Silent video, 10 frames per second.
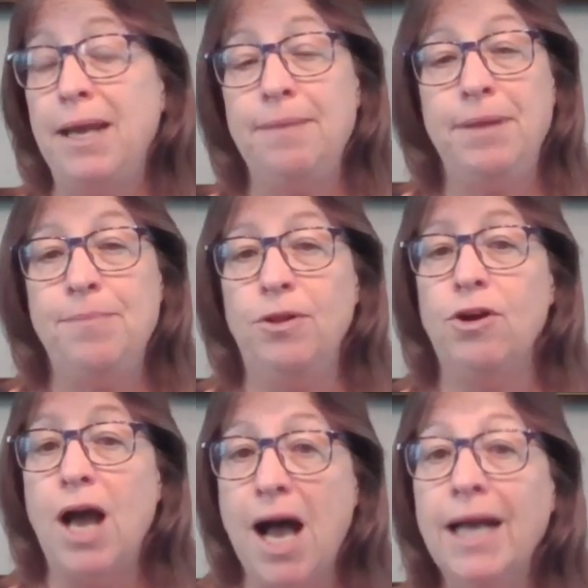people
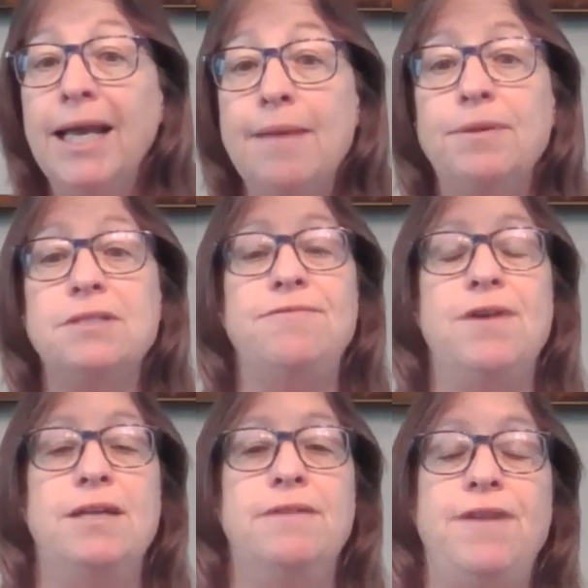are unable to
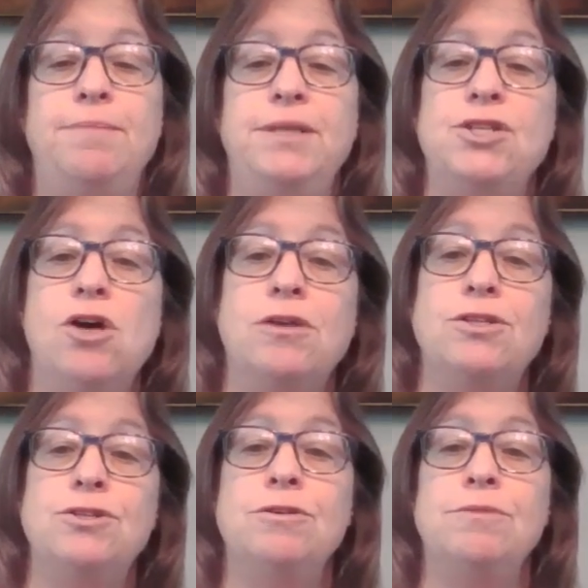find a family
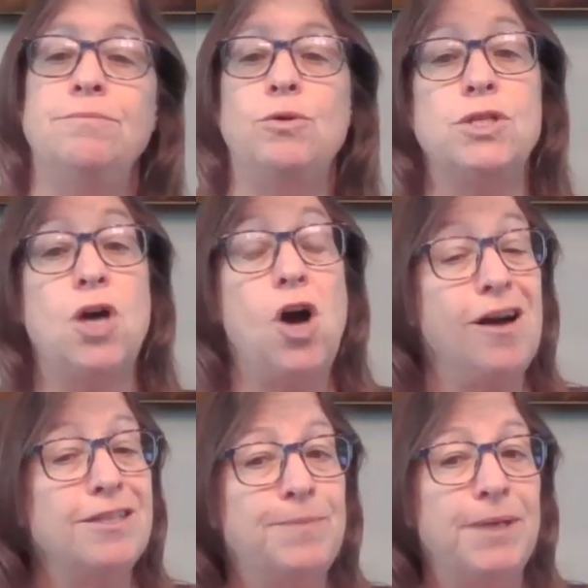doctor. Most
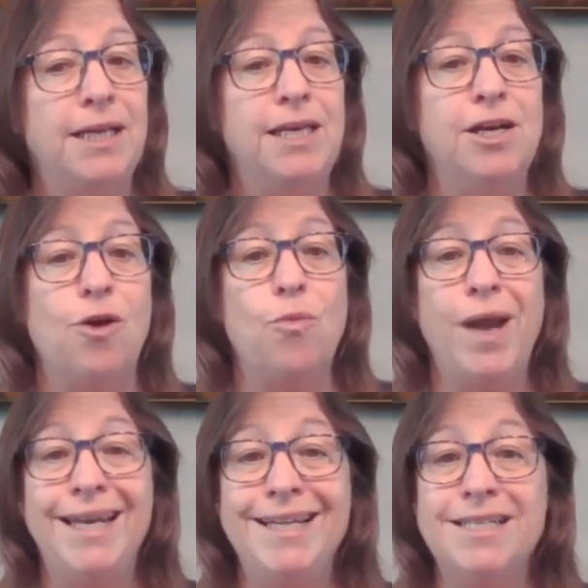hospital ER
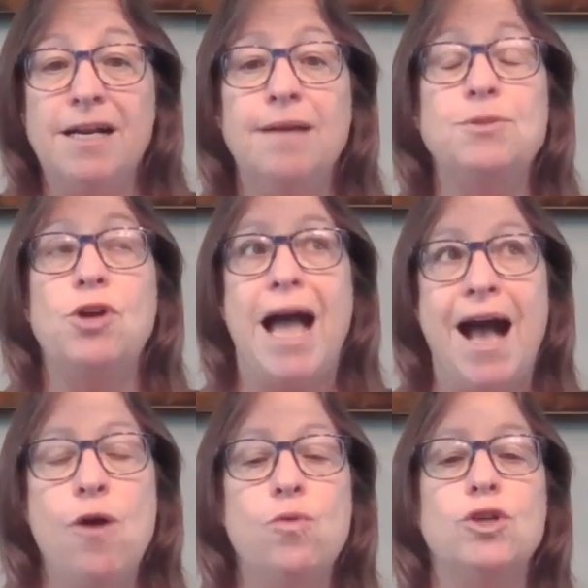waiting times are
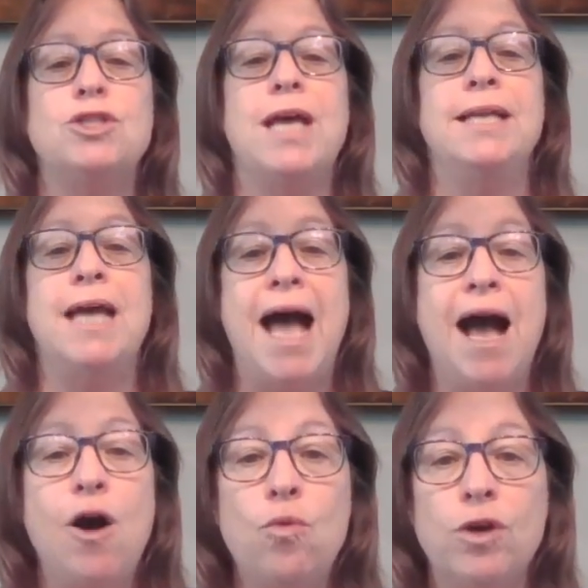hours and
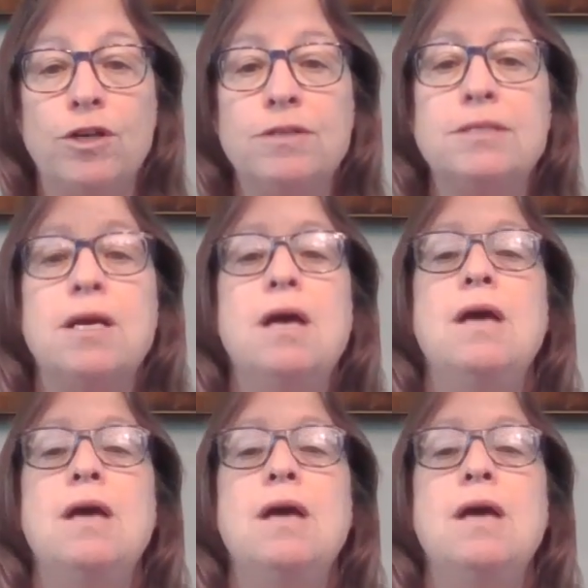hours.